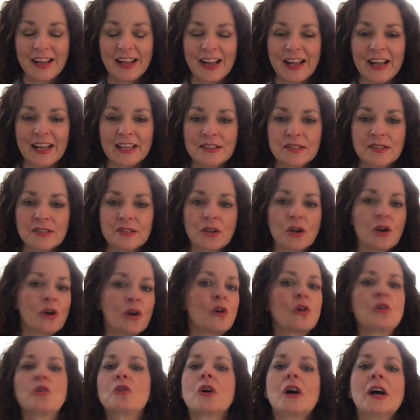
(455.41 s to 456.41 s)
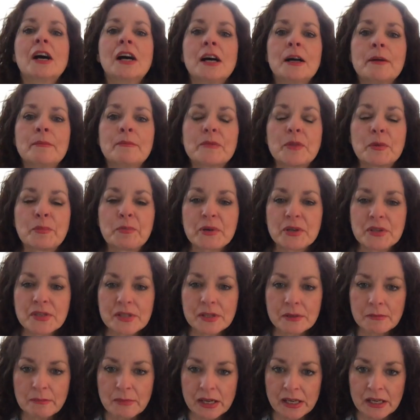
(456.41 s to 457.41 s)
And so the
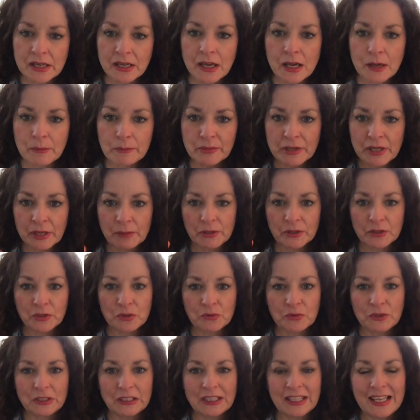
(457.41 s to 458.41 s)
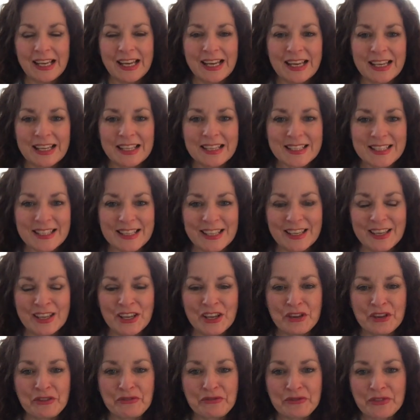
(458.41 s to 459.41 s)
person might not be able to relax
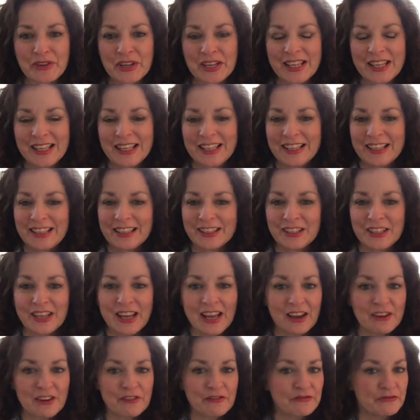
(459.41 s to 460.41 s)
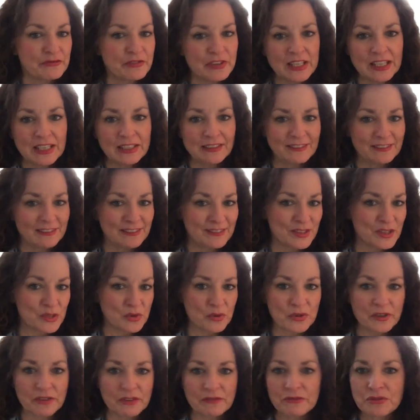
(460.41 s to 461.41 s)
if they have feet
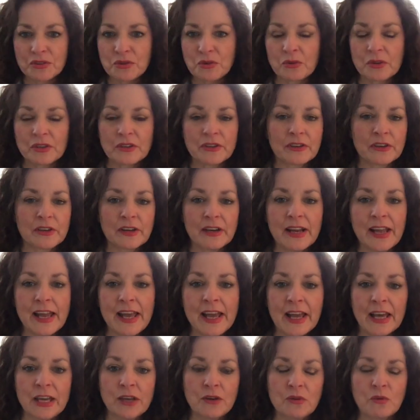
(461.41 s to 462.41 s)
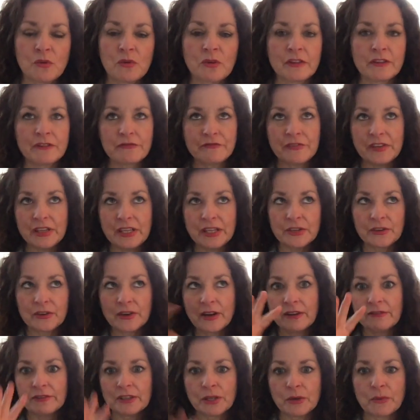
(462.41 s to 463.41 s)
sort of toward their head, or the feet are
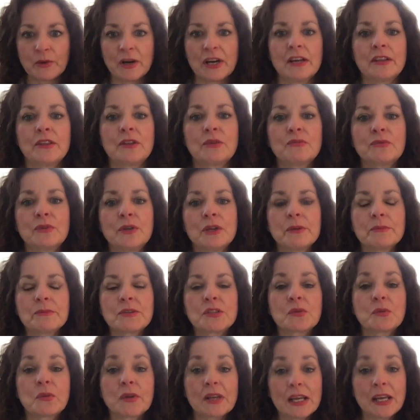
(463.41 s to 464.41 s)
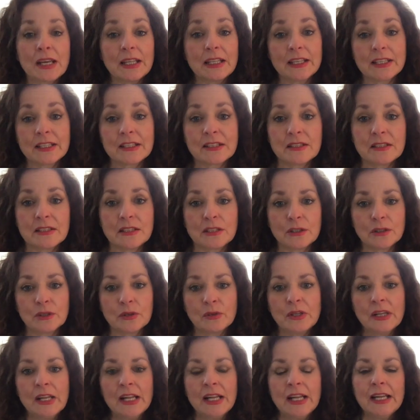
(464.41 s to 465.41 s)
everywhere in the room. So what I like to do
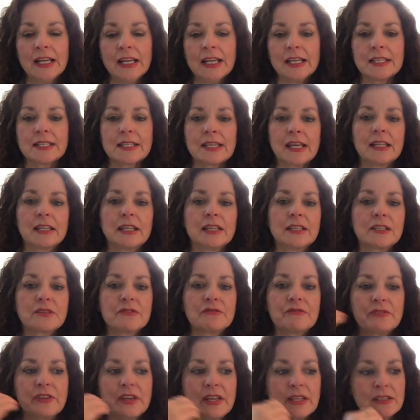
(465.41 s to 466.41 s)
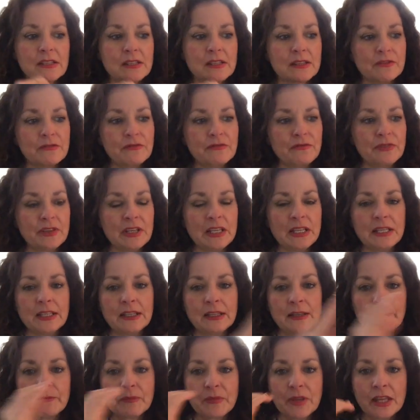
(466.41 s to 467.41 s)
is I like to face the feet
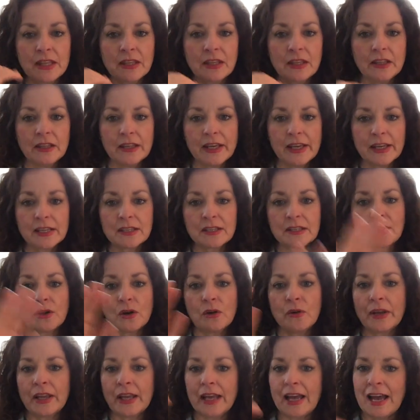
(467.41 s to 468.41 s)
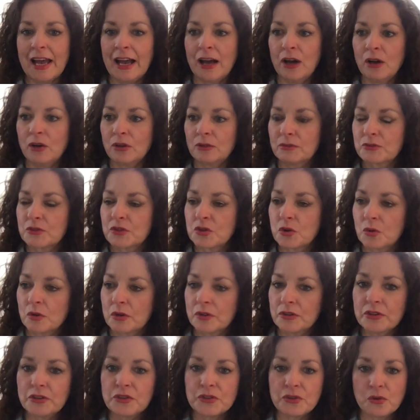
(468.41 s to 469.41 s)
and the legs going out
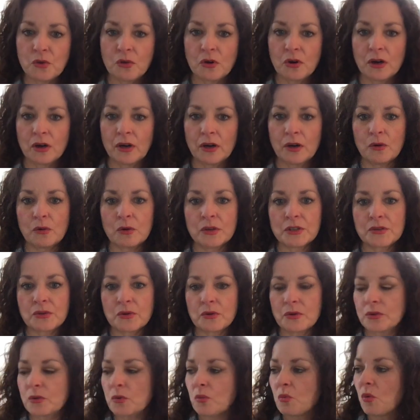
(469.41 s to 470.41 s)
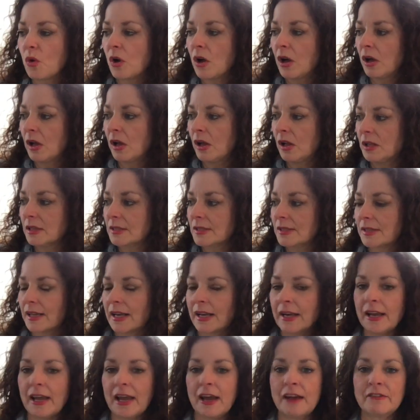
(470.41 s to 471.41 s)
toward the door or toward the walls
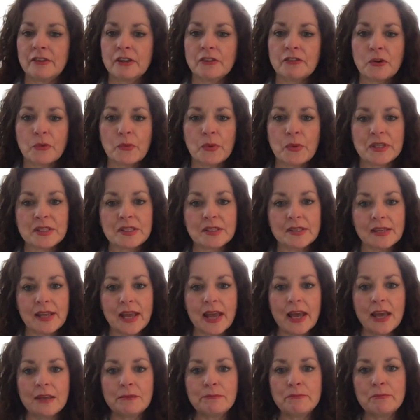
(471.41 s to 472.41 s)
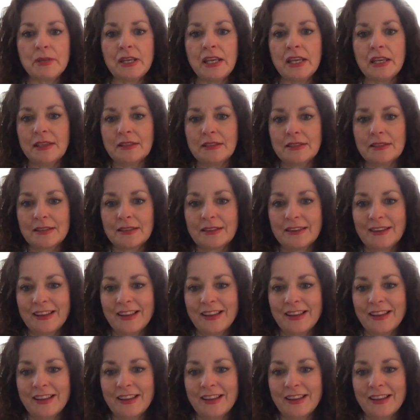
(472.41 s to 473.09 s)
and have everyone's head meet.